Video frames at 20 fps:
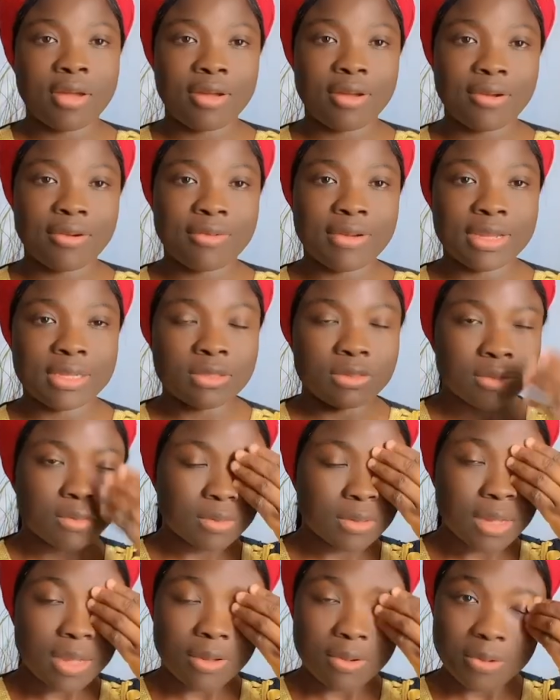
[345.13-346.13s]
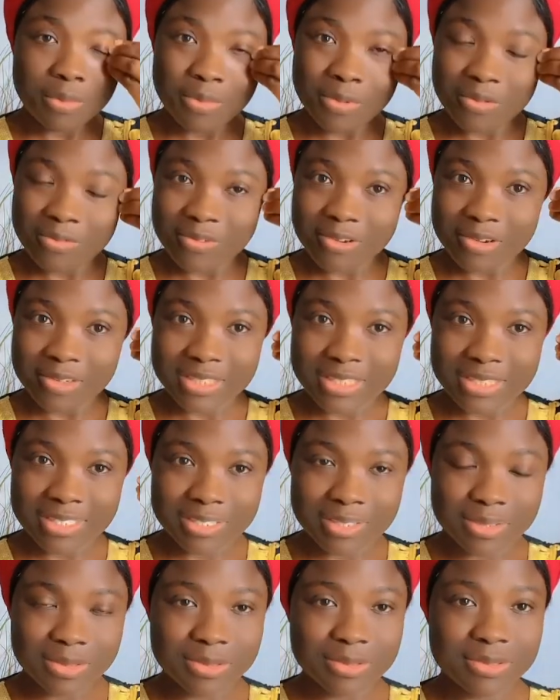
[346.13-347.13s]
Alright, so I hope you've gotten
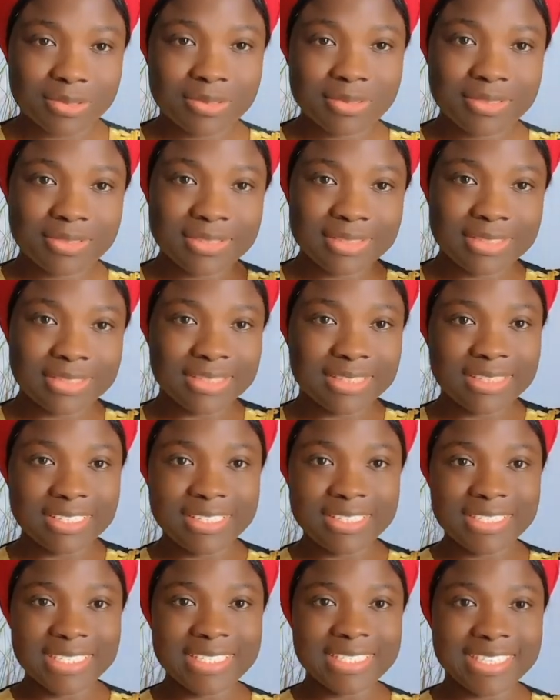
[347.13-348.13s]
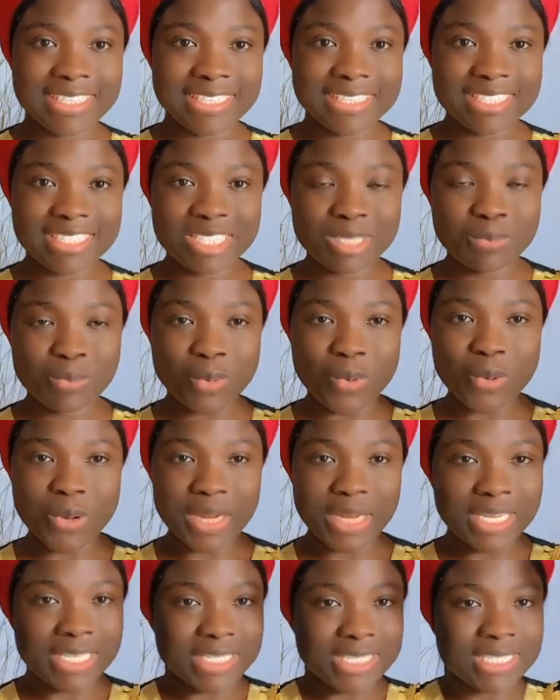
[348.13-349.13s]
it to this
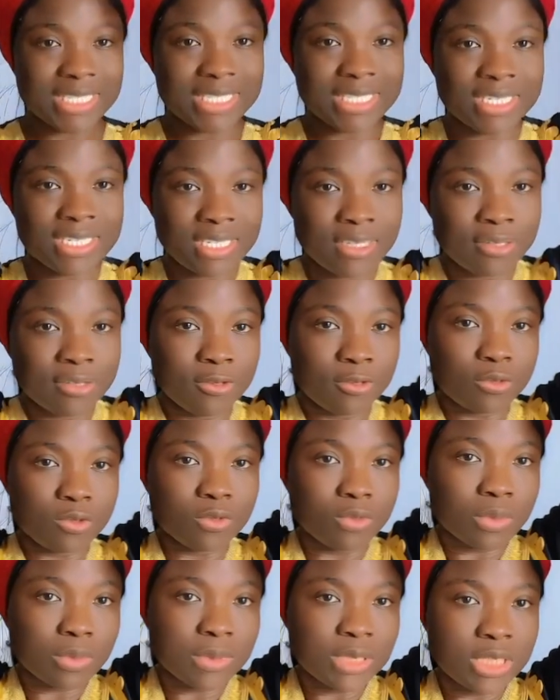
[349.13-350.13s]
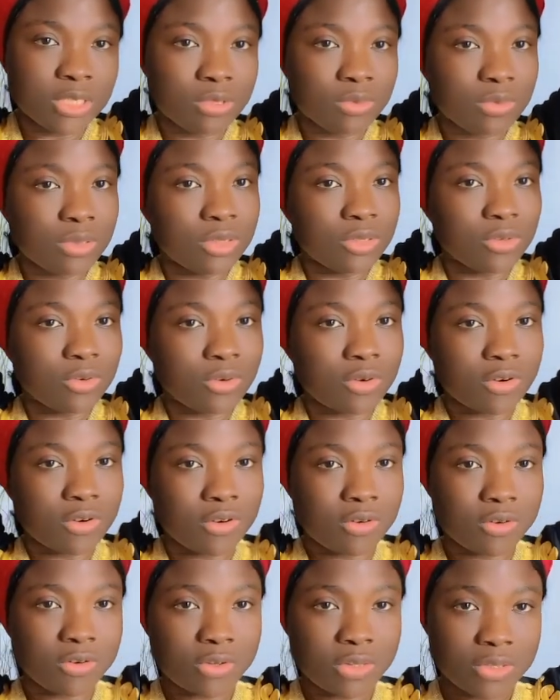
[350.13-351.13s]
point. So I'm just going to
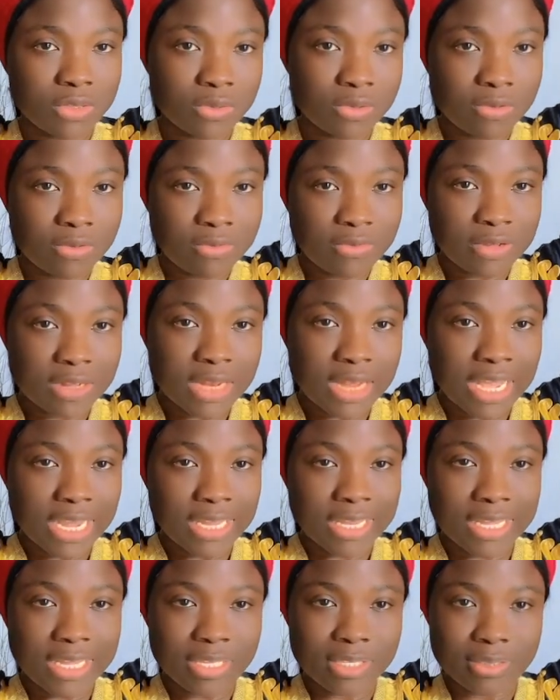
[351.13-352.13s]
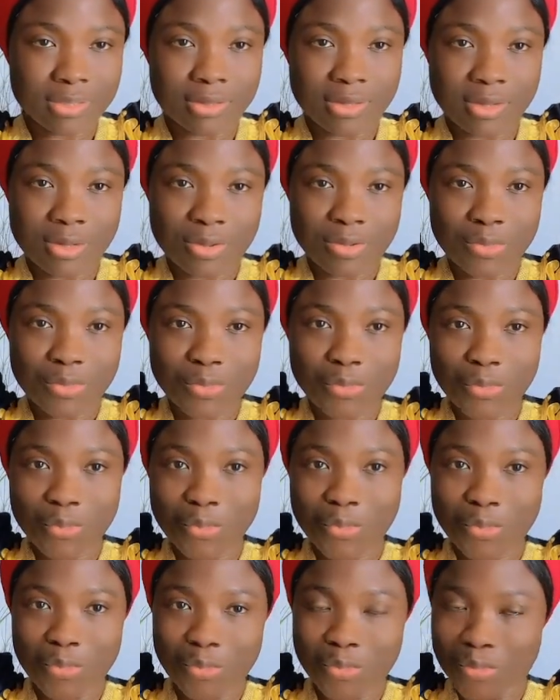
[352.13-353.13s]
cross over like this.
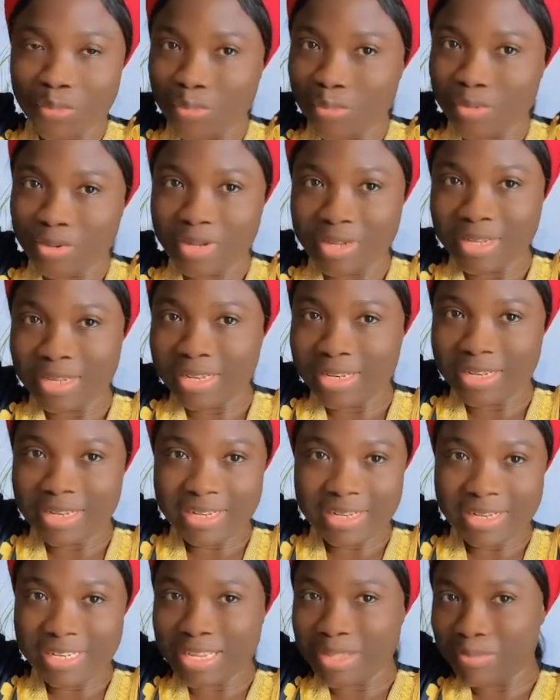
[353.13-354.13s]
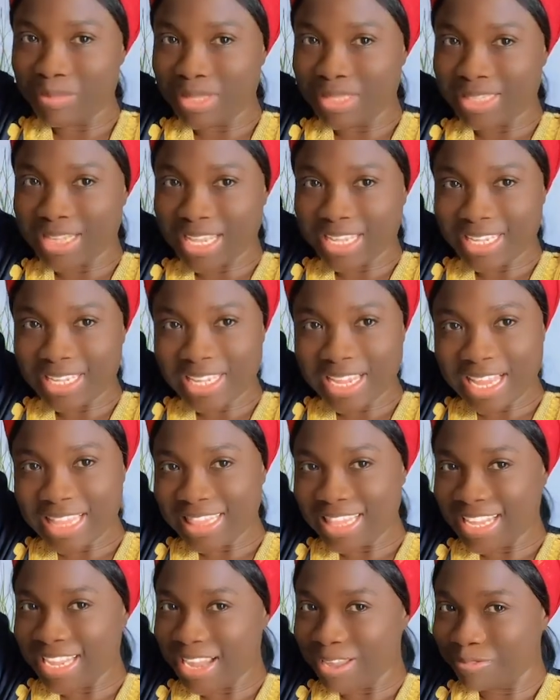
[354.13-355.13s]
Oh, let me tuck. I
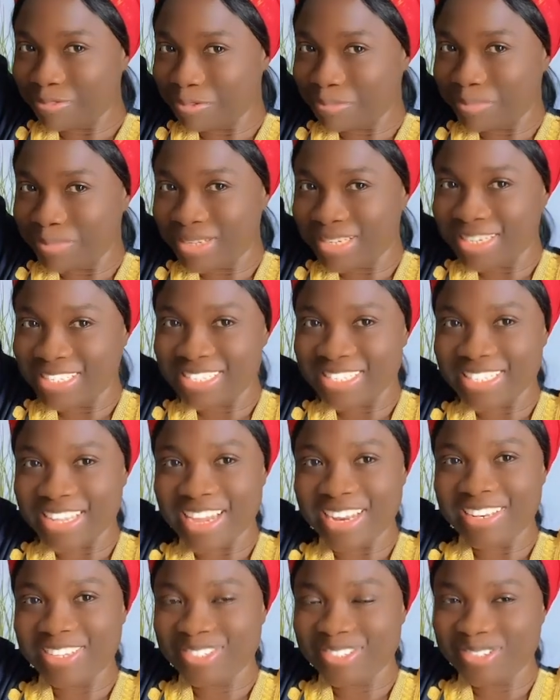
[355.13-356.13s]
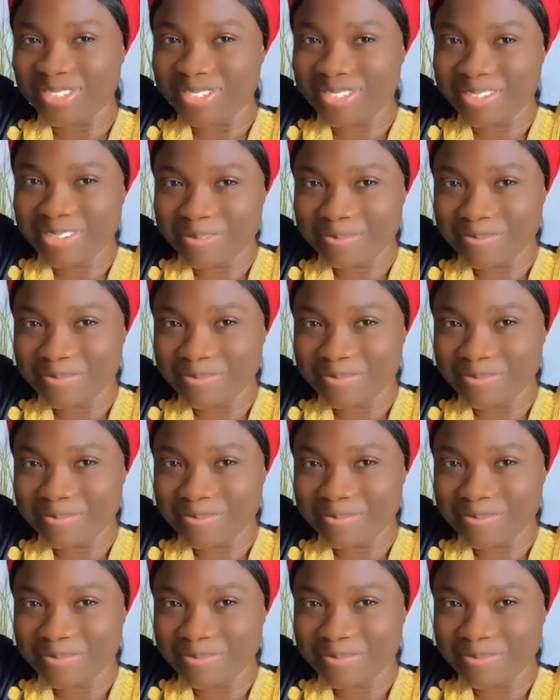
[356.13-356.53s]
think I have to pin the side too.